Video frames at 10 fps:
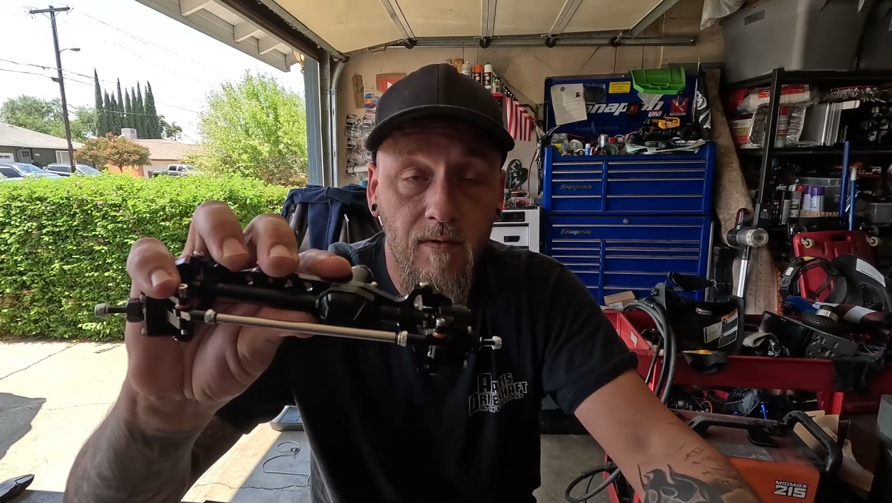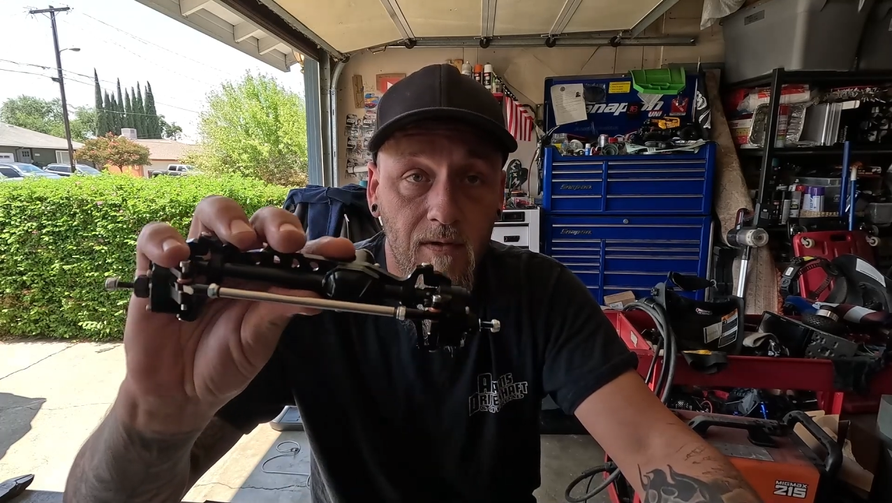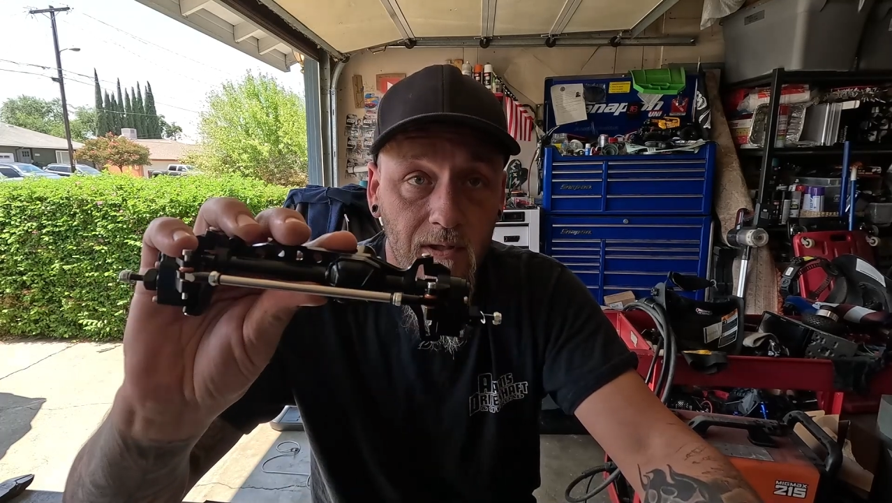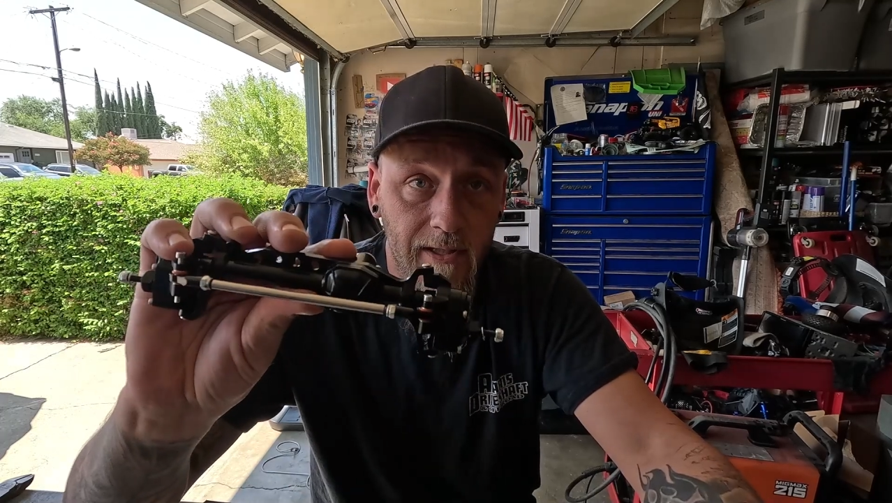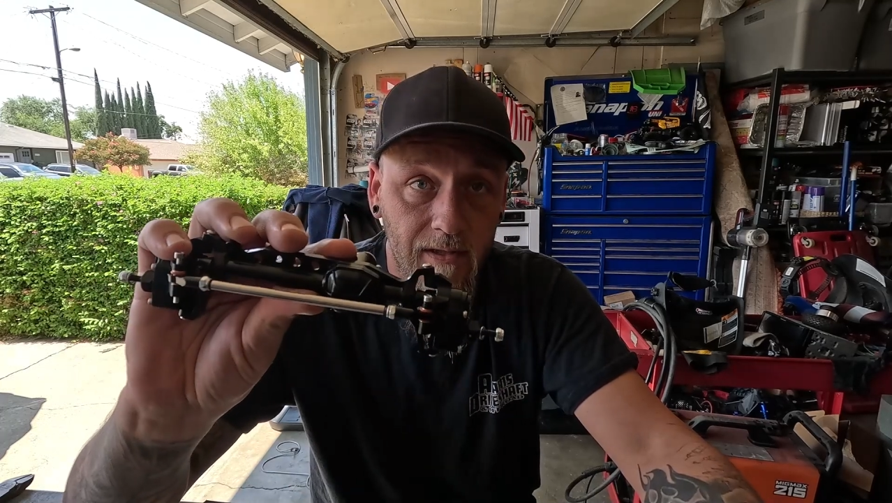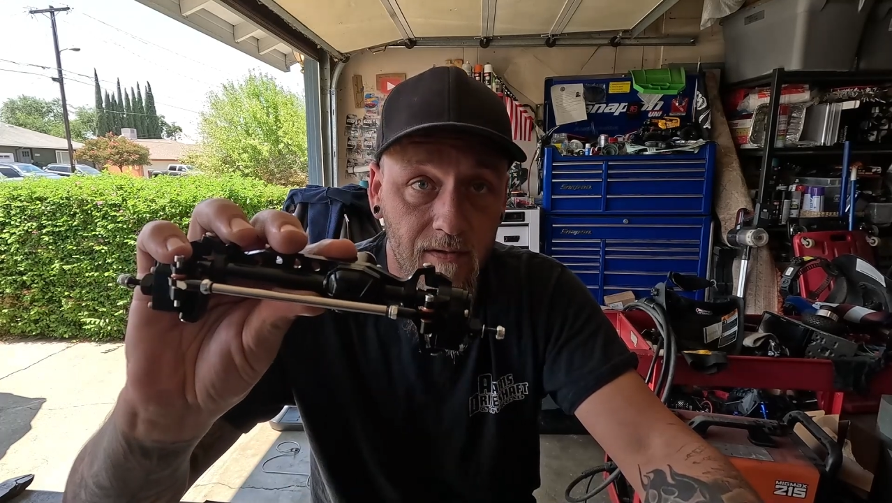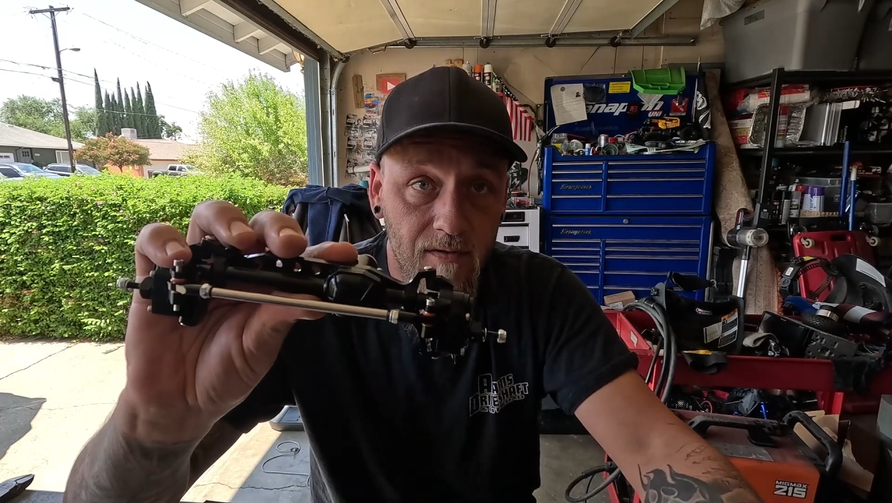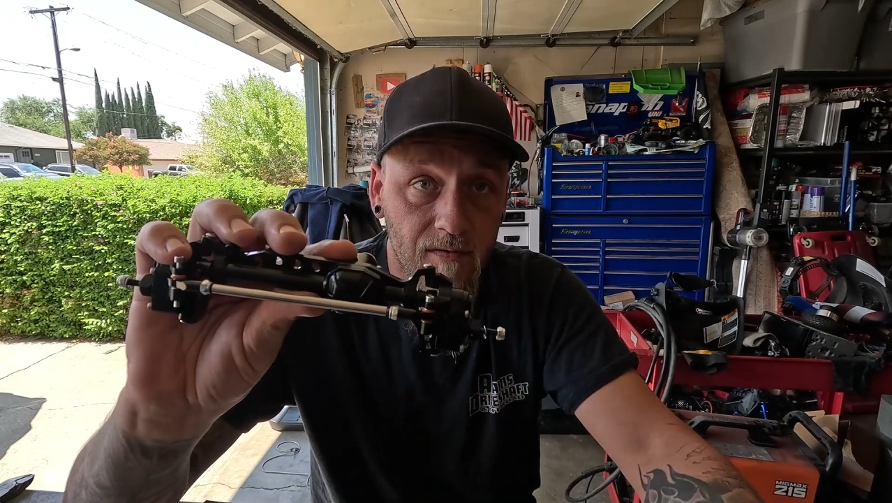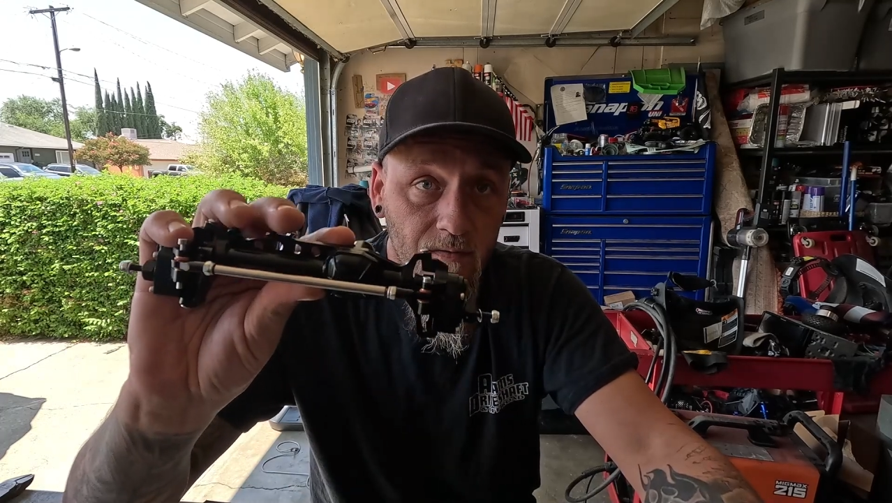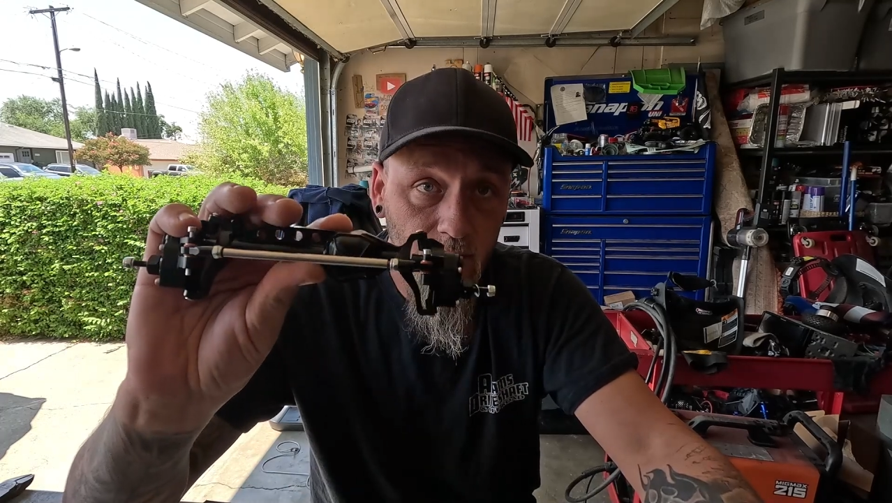
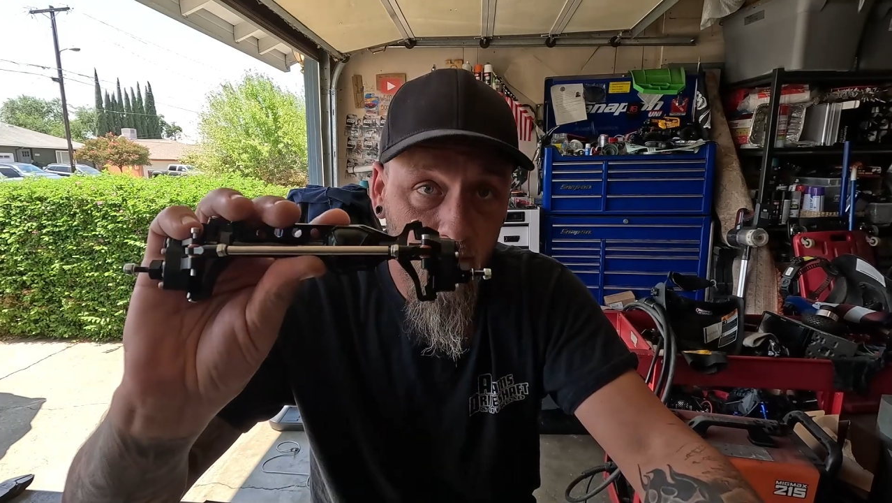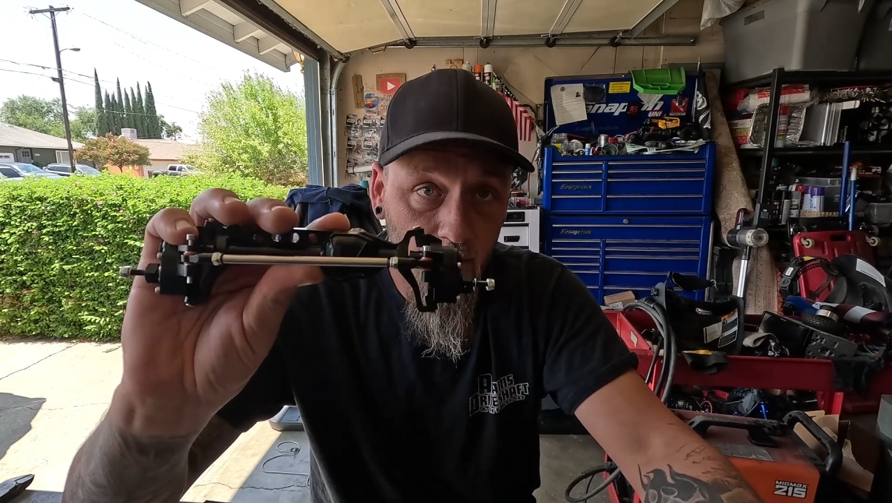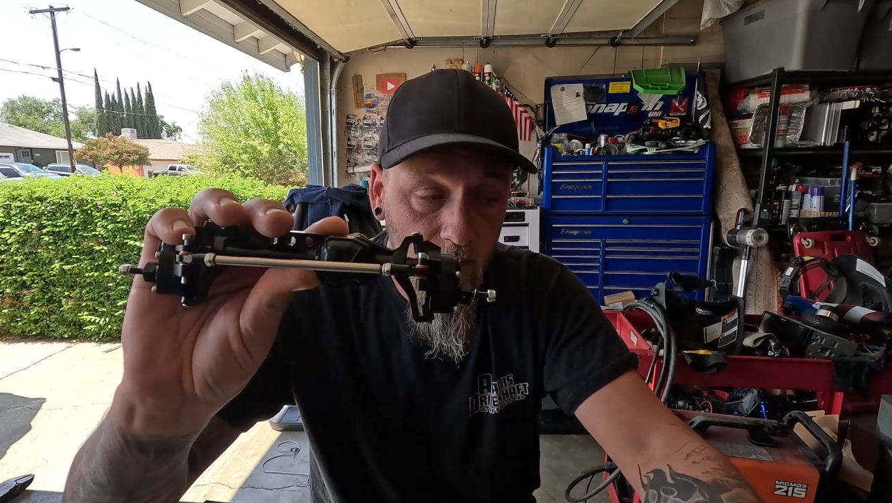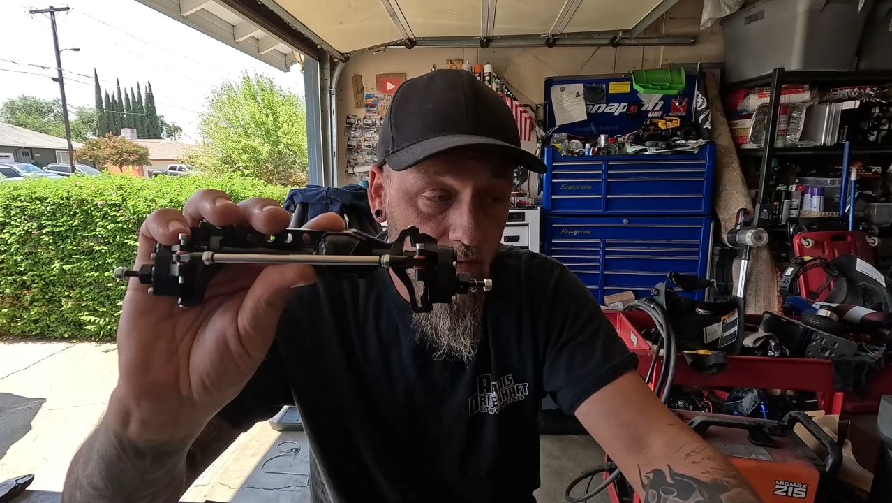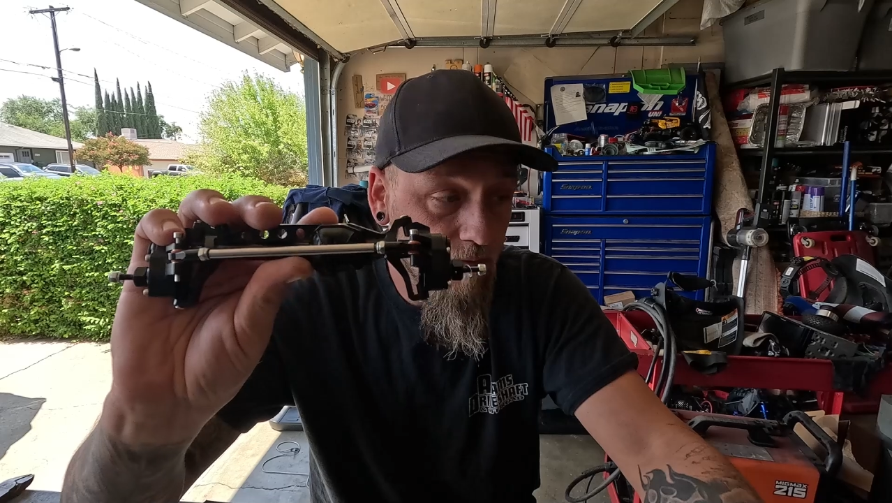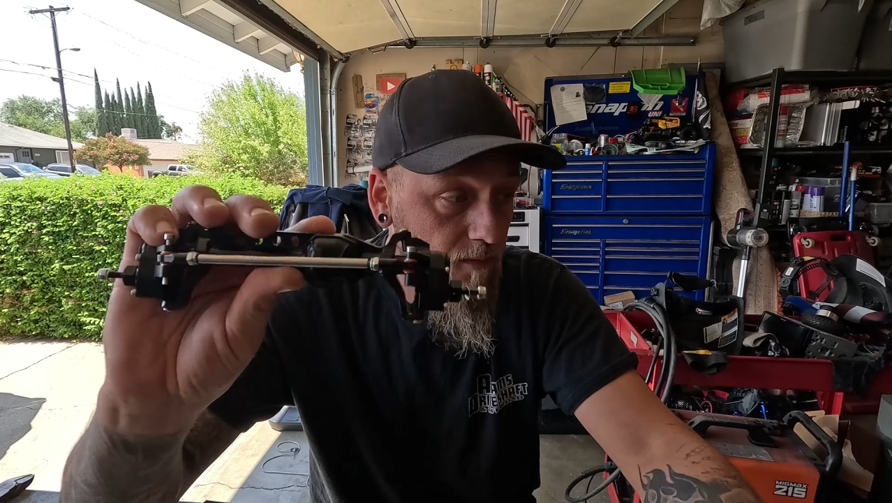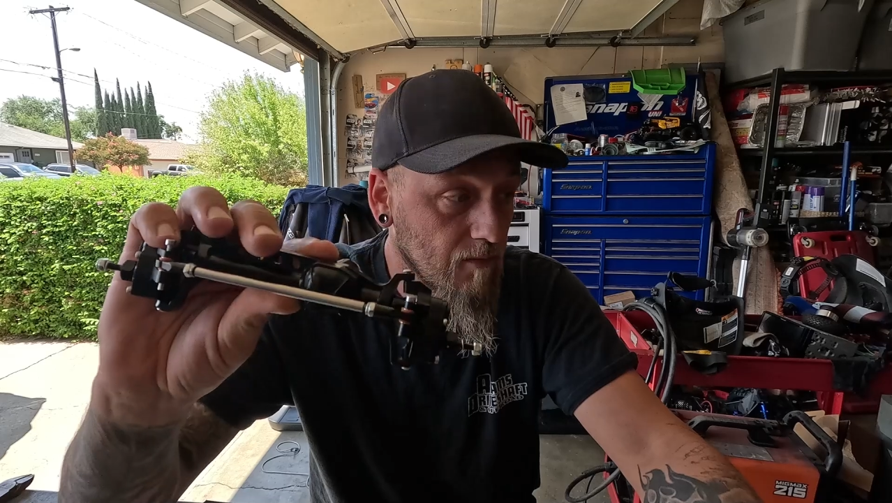links with